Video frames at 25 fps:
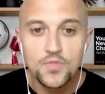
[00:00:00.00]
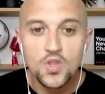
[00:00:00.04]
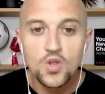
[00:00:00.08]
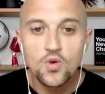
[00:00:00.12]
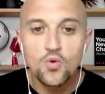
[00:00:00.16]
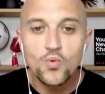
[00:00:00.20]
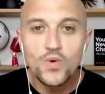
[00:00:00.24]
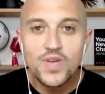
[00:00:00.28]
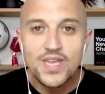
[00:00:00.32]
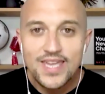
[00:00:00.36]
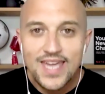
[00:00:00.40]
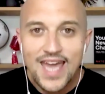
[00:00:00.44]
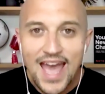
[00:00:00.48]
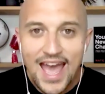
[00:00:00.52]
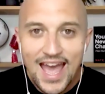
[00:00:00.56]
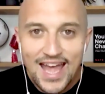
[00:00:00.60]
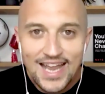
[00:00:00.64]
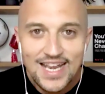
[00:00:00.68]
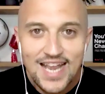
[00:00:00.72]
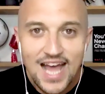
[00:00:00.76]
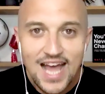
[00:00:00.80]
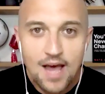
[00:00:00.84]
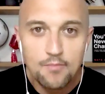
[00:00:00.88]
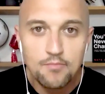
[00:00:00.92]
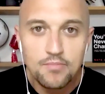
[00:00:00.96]
We
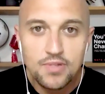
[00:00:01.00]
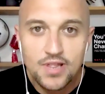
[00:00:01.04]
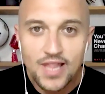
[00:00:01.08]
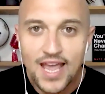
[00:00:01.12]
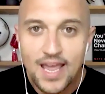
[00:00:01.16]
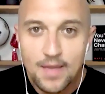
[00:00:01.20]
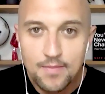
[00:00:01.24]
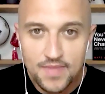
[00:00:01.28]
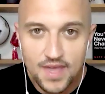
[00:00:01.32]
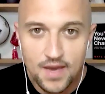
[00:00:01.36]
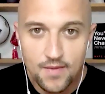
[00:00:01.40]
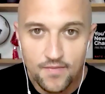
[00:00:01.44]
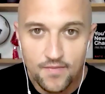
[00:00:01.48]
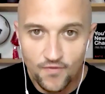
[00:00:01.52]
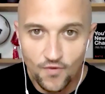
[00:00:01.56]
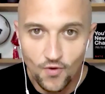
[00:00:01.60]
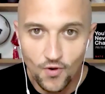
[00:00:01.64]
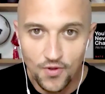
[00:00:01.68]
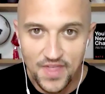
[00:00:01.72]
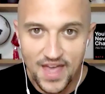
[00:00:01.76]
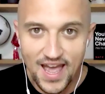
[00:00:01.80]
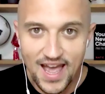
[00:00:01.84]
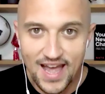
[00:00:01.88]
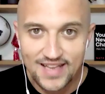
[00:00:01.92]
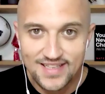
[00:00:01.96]
cannot blame them for
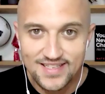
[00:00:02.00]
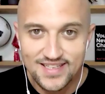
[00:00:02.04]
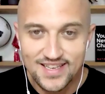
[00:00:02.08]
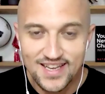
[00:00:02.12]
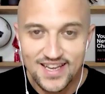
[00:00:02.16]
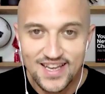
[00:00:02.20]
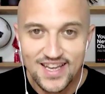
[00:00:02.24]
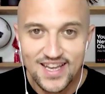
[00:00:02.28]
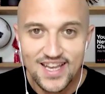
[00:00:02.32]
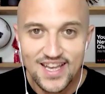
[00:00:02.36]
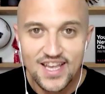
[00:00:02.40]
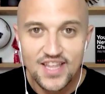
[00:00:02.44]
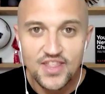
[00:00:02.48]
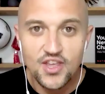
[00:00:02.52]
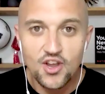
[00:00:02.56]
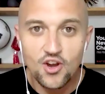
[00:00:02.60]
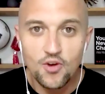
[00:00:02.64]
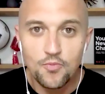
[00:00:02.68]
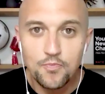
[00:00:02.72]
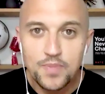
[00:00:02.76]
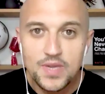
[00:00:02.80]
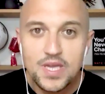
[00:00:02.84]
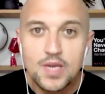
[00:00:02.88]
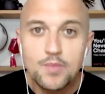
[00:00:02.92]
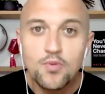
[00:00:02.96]
that. There are
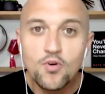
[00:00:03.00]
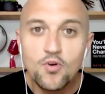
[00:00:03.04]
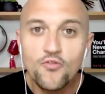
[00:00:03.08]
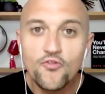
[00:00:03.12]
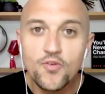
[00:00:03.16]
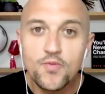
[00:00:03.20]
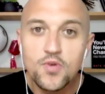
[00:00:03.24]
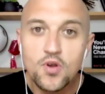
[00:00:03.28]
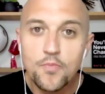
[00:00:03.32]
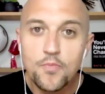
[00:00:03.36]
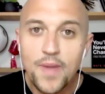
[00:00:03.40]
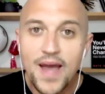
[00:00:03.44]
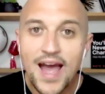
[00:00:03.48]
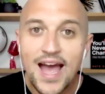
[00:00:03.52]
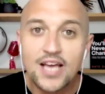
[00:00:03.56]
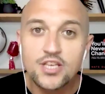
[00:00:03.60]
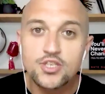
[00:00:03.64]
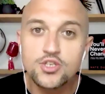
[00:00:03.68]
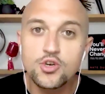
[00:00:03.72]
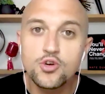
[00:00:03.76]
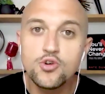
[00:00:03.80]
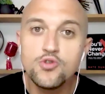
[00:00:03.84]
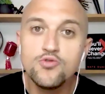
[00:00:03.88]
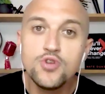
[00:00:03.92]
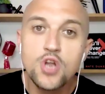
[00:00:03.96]
people from your past
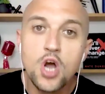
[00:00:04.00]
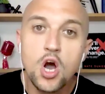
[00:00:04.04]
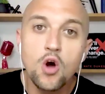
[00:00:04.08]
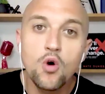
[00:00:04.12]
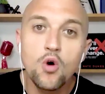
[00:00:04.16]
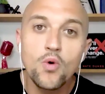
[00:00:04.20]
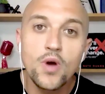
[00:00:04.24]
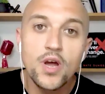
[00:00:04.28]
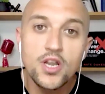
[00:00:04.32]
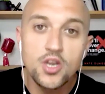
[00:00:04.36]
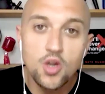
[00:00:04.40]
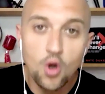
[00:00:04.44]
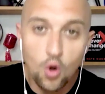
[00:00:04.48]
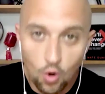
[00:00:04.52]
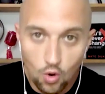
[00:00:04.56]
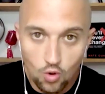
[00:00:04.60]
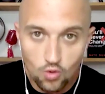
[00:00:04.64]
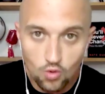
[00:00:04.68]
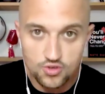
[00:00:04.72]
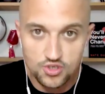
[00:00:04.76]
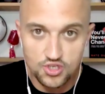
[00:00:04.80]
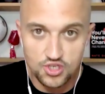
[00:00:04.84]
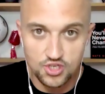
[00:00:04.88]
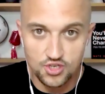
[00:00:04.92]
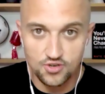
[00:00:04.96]
who know an
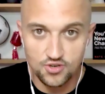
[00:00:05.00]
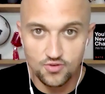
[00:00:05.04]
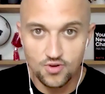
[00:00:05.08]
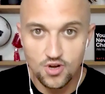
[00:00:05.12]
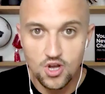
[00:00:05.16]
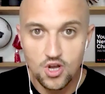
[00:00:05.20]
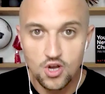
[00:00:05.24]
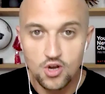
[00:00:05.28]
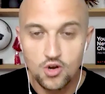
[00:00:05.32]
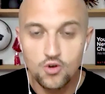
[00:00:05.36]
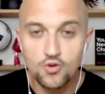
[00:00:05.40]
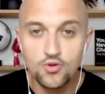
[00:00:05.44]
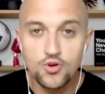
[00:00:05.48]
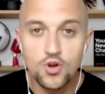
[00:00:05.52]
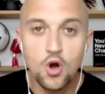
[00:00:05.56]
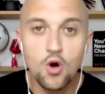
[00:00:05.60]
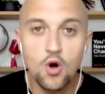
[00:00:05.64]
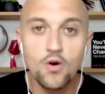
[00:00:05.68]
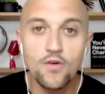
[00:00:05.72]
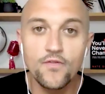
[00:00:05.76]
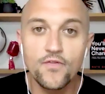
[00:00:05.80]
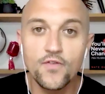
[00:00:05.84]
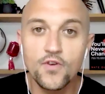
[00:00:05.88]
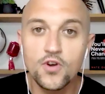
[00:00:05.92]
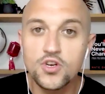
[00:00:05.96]
old you, who know
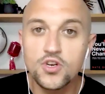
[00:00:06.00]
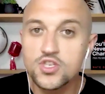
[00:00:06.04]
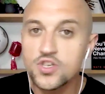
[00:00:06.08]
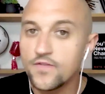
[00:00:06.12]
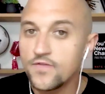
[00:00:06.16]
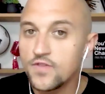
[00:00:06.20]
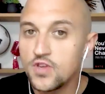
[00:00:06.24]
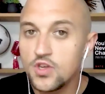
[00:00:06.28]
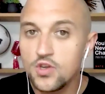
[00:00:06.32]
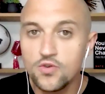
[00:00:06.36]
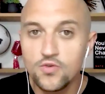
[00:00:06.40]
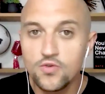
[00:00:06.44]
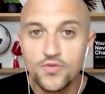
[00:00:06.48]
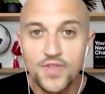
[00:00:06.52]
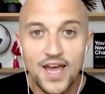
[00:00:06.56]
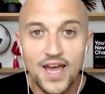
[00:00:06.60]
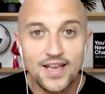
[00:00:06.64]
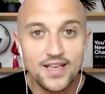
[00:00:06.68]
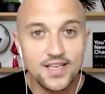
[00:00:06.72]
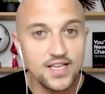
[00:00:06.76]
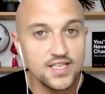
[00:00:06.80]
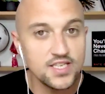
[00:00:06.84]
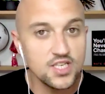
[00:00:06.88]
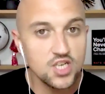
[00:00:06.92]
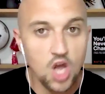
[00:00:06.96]
a version of you that
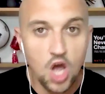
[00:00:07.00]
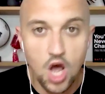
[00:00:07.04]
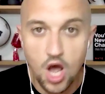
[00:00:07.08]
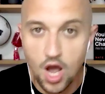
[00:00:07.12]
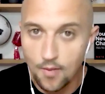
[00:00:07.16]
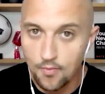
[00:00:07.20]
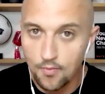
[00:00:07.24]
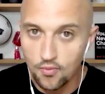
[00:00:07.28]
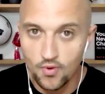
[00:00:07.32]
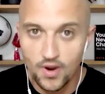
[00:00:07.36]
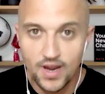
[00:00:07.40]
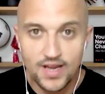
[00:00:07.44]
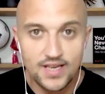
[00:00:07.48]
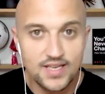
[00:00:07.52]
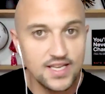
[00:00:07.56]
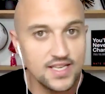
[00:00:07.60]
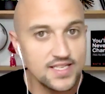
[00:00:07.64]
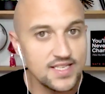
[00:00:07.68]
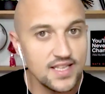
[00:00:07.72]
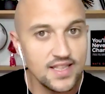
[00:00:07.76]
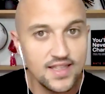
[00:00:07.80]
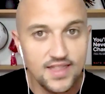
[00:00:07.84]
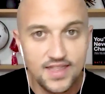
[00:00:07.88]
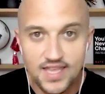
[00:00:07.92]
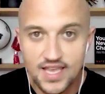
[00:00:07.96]
doesn't operate,
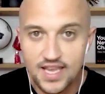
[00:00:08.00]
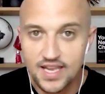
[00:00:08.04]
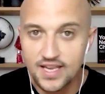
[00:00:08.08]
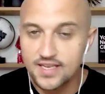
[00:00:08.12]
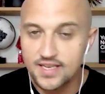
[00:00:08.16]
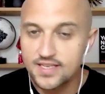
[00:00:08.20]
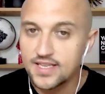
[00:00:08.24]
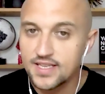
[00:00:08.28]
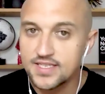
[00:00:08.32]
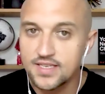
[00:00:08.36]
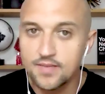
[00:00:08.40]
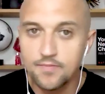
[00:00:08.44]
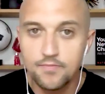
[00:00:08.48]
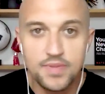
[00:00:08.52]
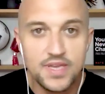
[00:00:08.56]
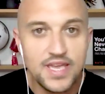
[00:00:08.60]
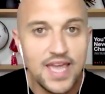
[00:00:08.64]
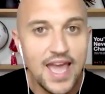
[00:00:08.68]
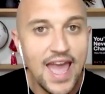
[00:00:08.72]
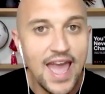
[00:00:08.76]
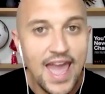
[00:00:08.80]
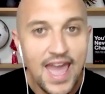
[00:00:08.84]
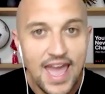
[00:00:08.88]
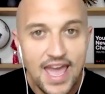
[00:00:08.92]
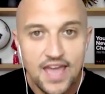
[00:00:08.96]
doesn't think, doesn't
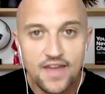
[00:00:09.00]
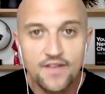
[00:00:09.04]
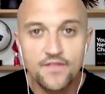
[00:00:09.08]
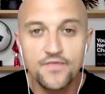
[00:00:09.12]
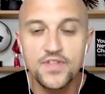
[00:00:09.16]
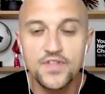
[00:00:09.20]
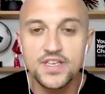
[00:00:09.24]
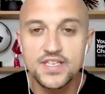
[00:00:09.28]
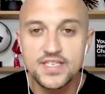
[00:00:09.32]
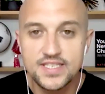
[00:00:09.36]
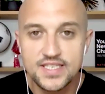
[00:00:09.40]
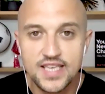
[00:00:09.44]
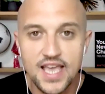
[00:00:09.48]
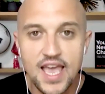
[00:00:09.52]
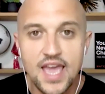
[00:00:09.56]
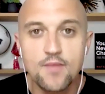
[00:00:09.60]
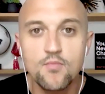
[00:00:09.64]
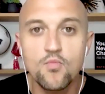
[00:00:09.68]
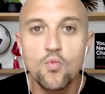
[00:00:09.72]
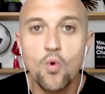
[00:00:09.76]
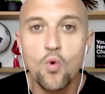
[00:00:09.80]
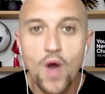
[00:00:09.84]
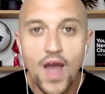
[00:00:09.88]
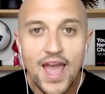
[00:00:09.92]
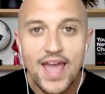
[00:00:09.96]
behave the same
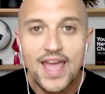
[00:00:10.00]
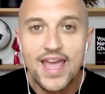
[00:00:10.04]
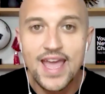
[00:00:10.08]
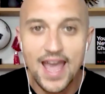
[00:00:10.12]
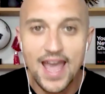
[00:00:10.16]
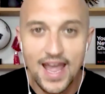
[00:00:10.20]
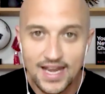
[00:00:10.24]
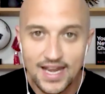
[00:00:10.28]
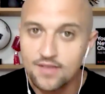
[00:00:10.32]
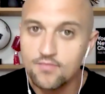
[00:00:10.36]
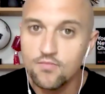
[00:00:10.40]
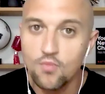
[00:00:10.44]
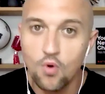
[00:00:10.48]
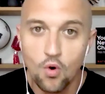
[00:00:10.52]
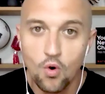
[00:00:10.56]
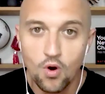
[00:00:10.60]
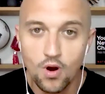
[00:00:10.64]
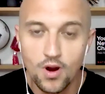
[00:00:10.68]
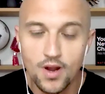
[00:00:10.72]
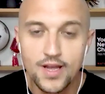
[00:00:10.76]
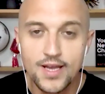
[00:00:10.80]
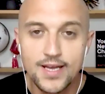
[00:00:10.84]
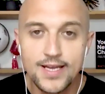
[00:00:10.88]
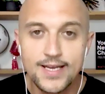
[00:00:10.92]
way anymore.